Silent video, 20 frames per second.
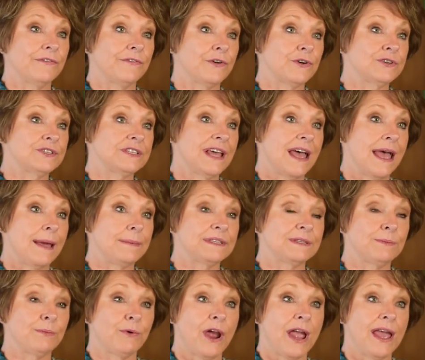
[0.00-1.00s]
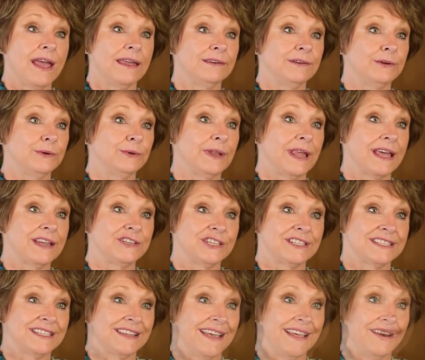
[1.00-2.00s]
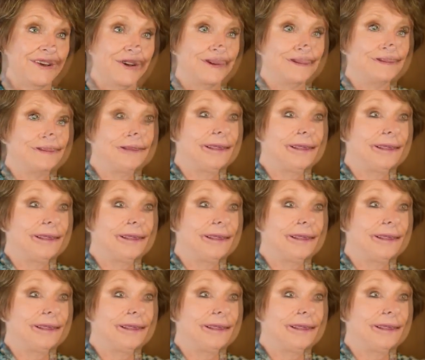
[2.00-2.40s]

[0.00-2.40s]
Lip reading: the first time as a brand new legislator.